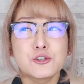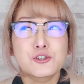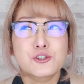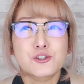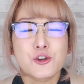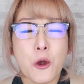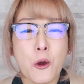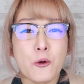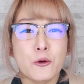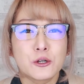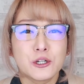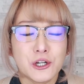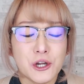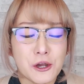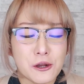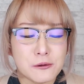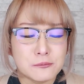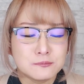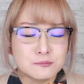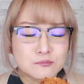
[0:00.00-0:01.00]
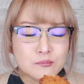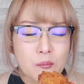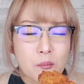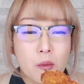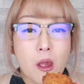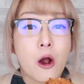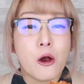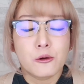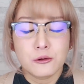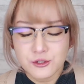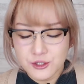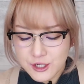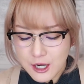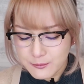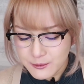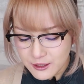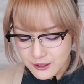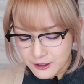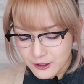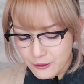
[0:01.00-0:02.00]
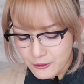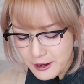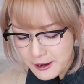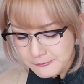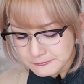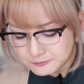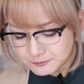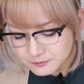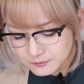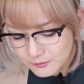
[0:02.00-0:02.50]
it was so good. Oh, stop eating, okay.